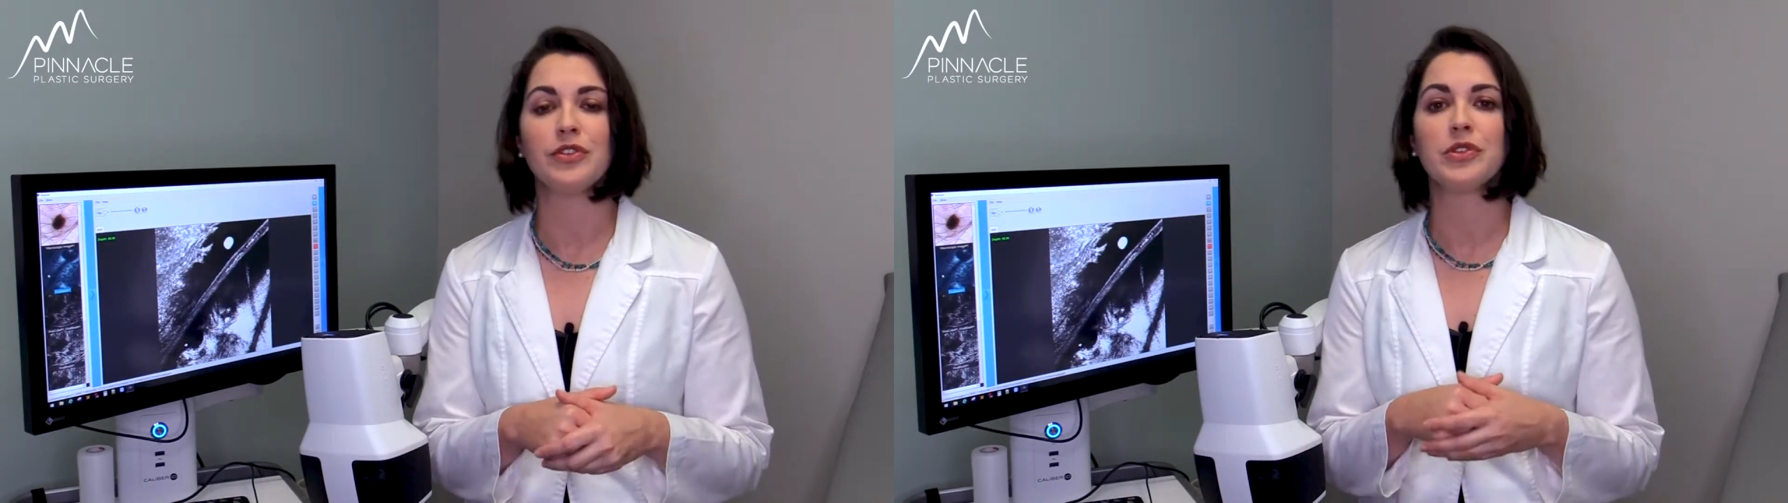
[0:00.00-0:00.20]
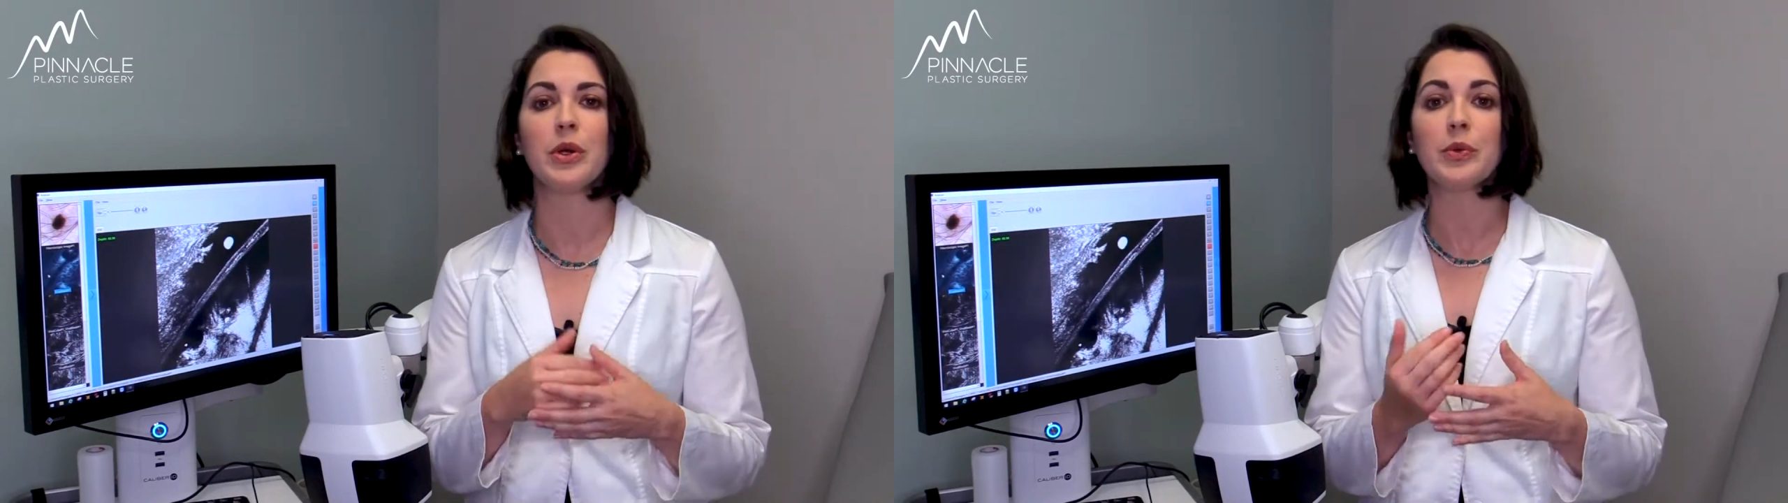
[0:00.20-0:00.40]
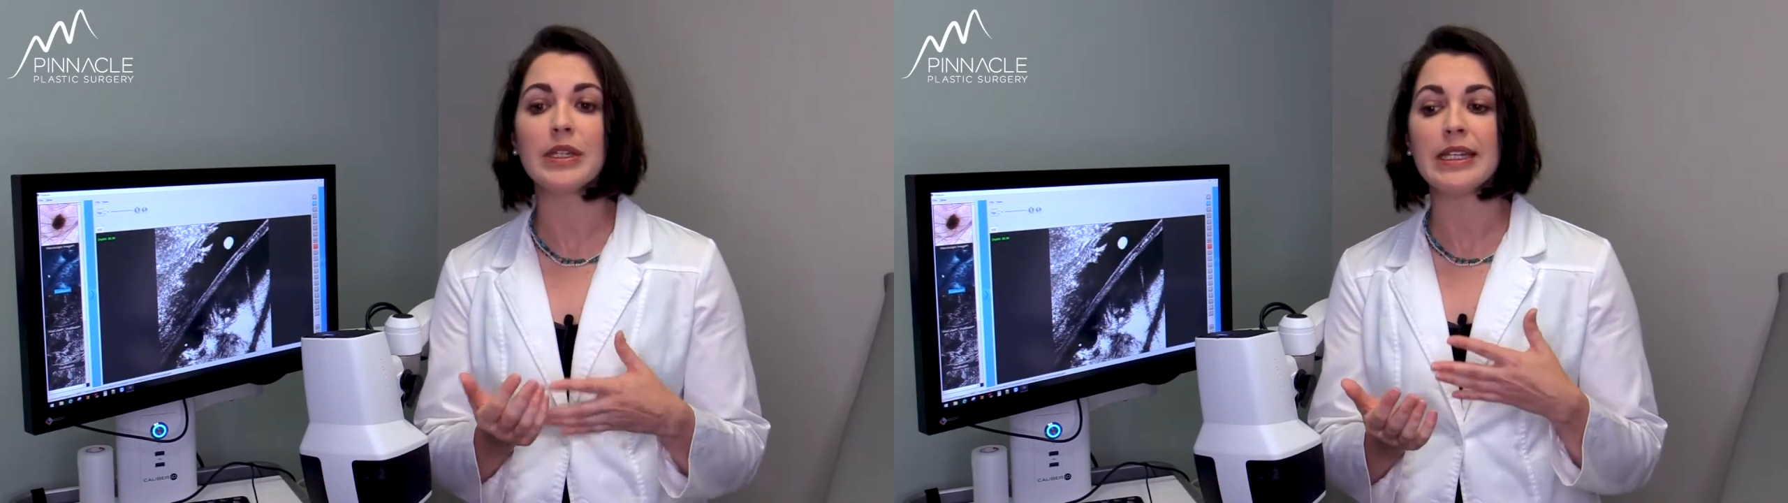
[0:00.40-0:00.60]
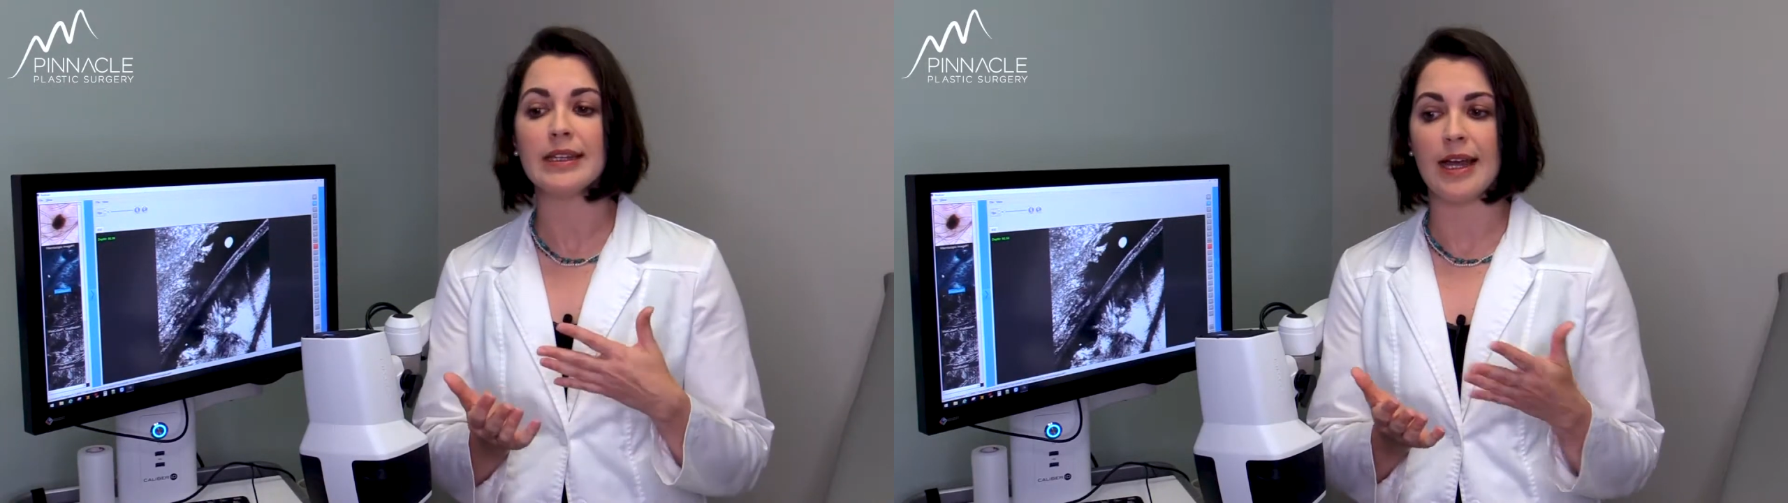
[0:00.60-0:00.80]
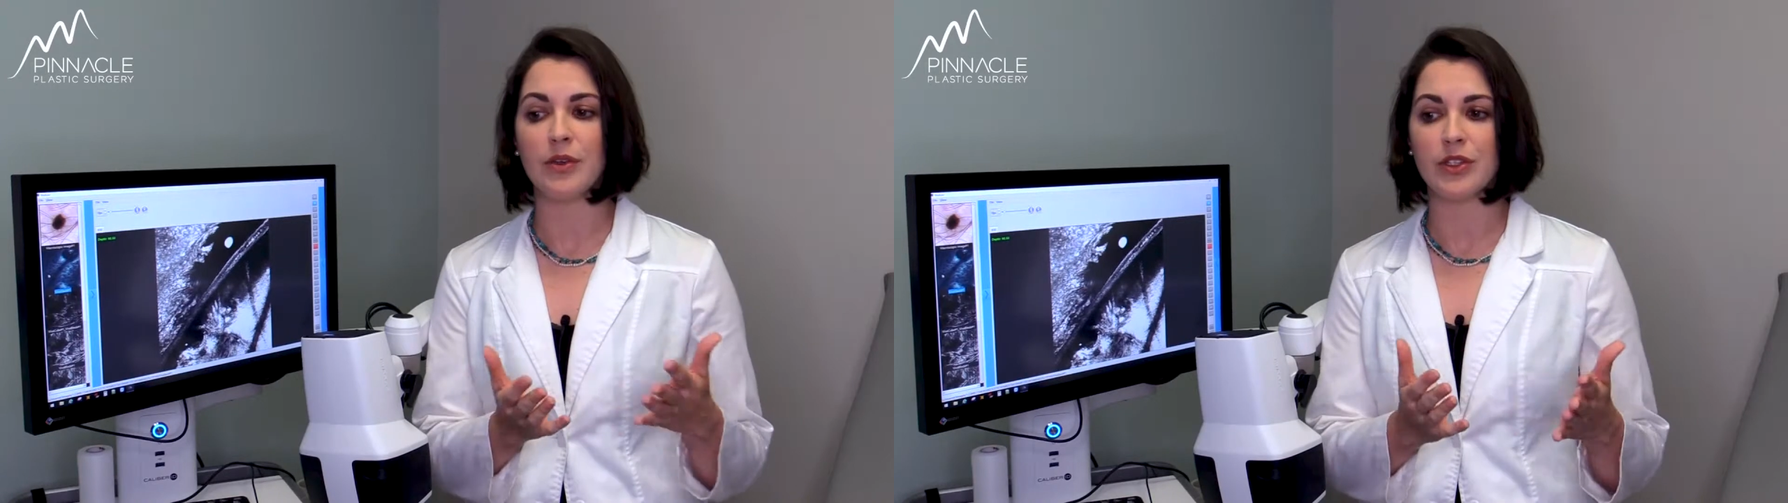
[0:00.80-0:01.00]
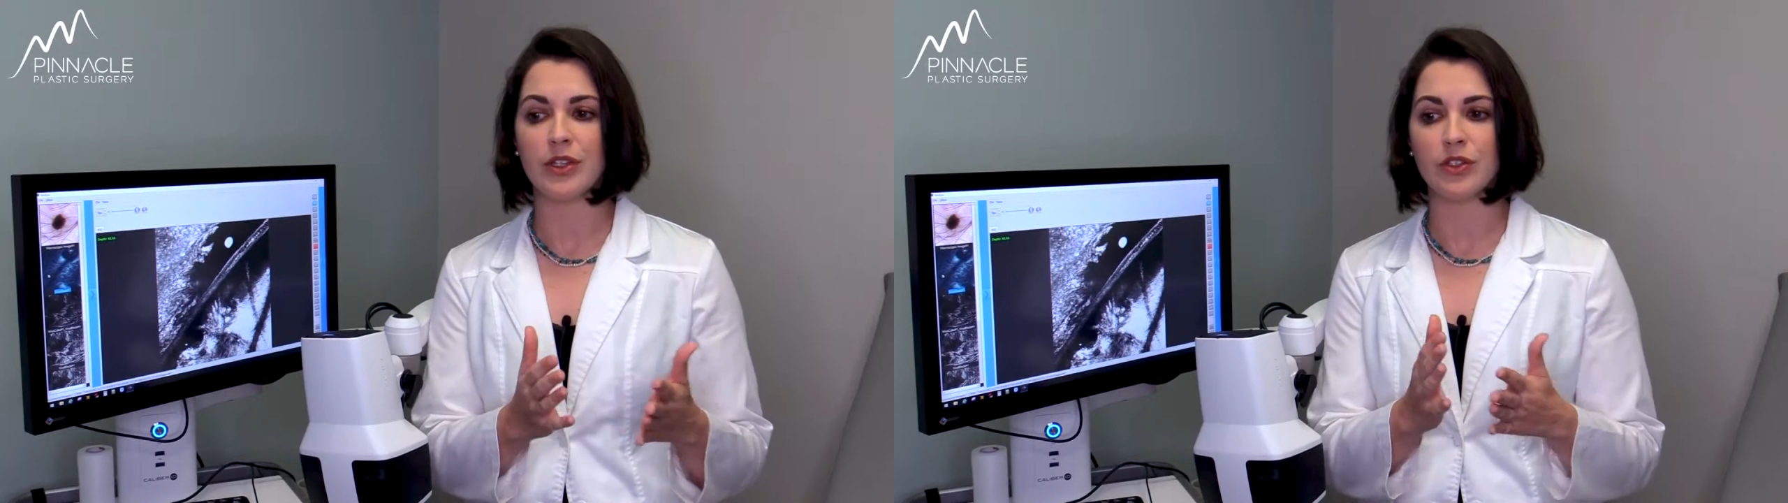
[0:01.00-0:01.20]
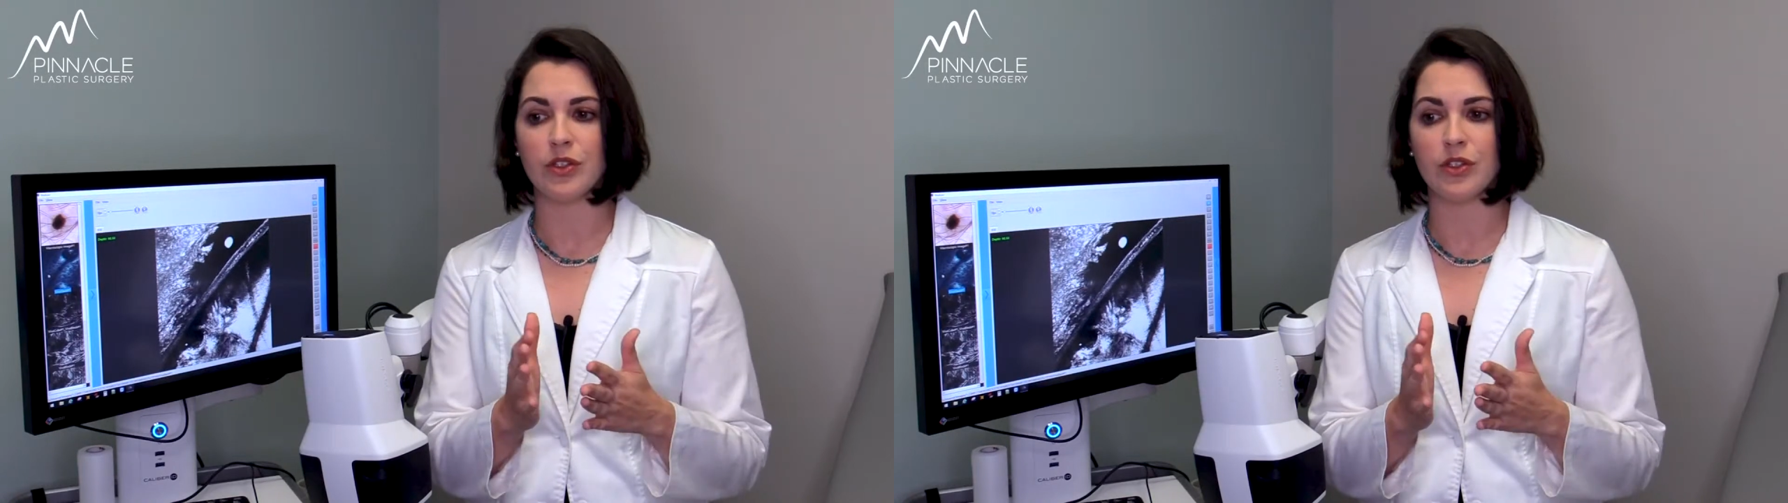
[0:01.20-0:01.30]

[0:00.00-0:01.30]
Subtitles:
So it really allows us